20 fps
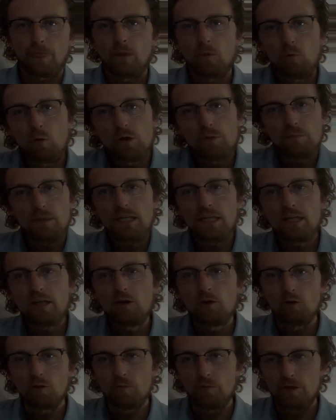would be
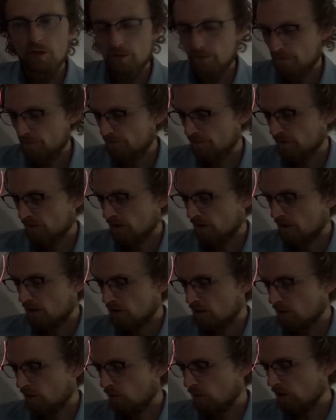cubed.
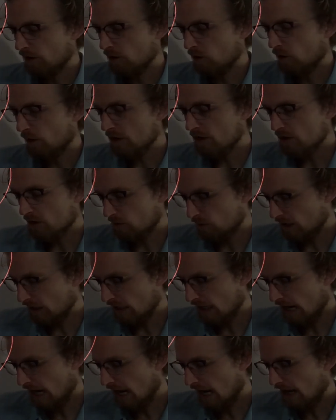So one question we
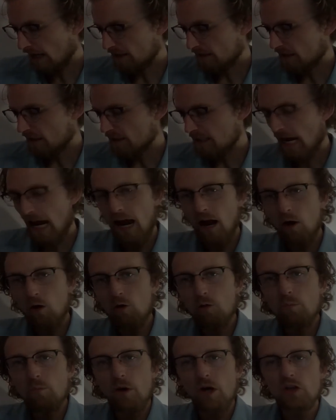can ask is how
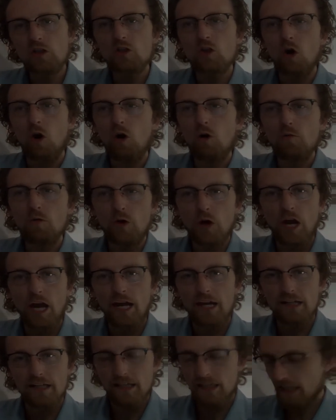much
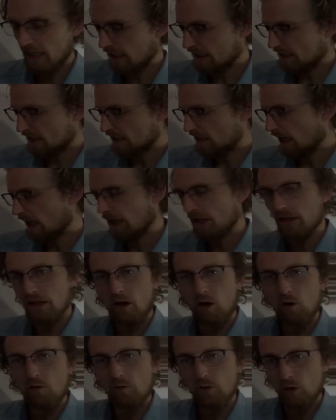overhead gets done
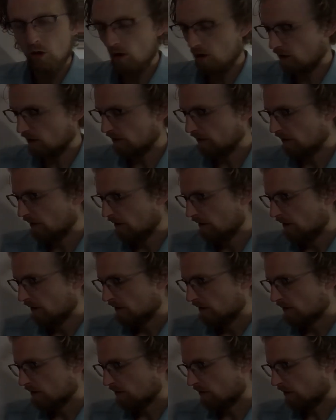overall?
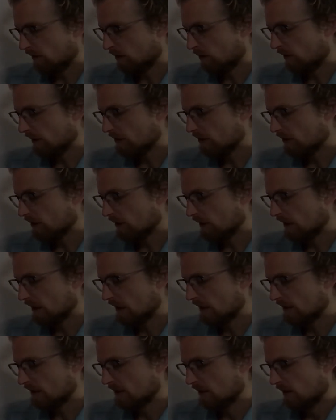So our question
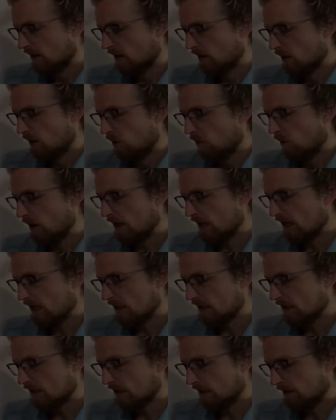is, what
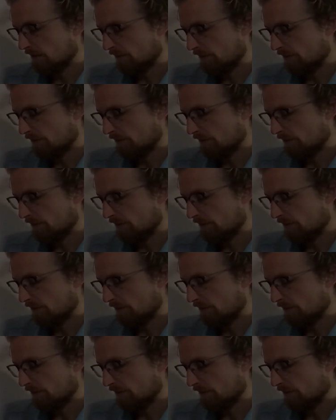is